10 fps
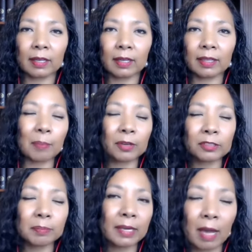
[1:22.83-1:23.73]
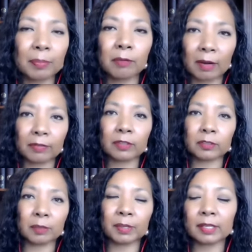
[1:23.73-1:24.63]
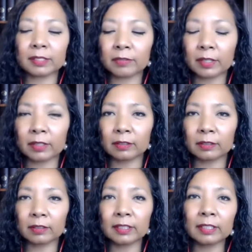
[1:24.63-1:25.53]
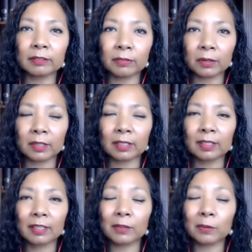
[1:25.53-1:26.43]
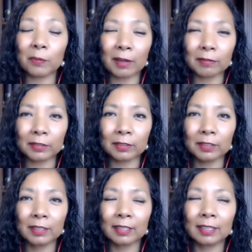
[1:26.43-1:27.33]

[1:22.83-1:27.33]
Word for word: that person may not be right for the trip, because if they're looking for the waiver,